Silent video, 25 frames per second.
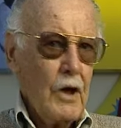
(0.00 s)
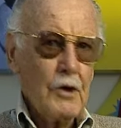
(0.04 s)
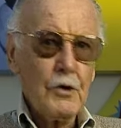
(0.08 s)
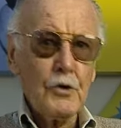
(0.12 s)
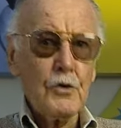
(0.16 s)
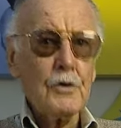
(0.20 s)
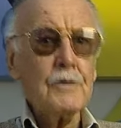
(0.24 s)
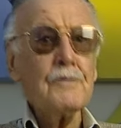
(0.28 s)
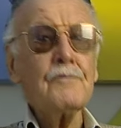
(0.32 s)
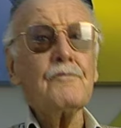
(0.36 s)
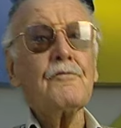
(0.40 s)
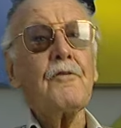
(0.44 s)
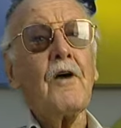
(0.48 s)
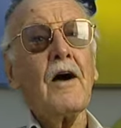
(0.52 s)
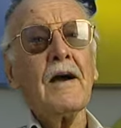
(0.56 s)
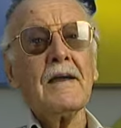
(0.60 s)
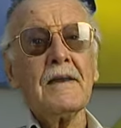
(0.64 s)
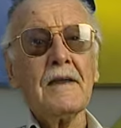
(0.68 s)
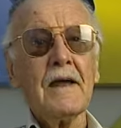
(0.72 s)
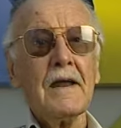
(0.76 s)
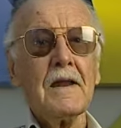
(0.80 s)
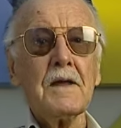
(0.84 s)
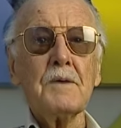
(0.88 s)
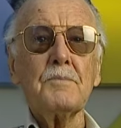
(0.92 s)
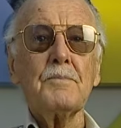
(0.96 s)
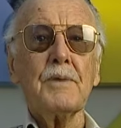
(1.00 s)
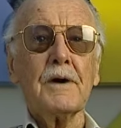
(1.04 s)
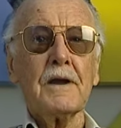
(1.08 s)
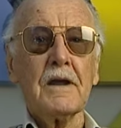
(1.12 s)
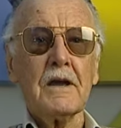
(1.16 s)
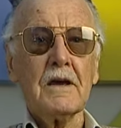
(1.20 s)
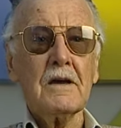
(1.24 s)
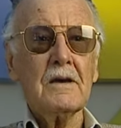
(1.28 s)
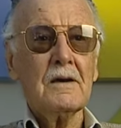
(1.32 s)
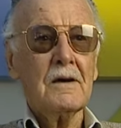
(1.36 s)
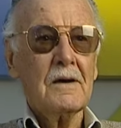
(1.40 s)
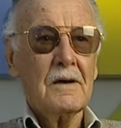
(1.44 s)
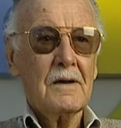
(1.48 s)
couldn't find
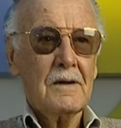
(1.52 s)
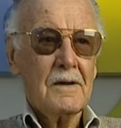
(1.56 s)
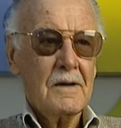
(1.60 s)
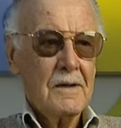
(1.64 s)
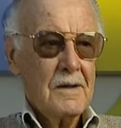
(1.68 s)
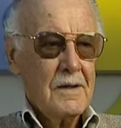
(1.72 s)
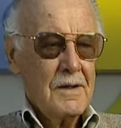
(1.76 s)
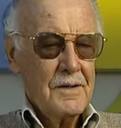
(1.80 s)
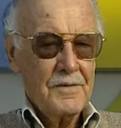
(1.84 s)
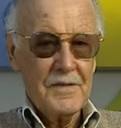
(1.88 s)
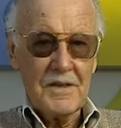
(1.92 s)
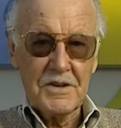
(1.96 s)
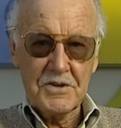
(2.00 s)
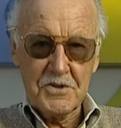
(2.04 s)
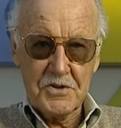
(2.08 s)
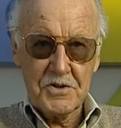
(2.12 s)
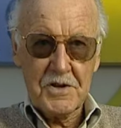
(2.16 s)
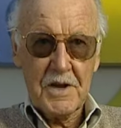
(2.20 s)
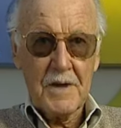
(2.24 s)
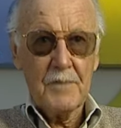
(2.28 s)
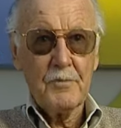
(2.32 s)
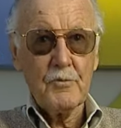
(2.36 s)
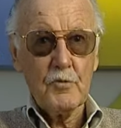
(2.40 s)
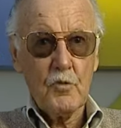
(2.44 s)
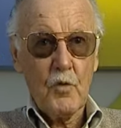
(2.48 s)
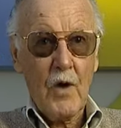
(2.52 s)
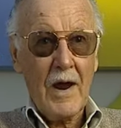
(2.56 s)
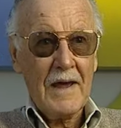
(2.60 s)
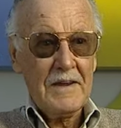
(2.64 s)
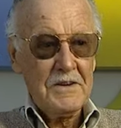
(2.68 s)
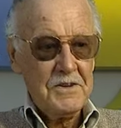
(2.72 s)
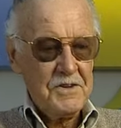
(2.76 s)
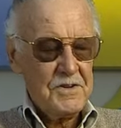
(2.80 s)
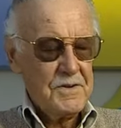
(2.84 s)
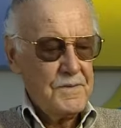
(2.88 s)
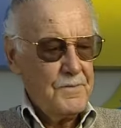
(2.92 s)
anybody that seemed right.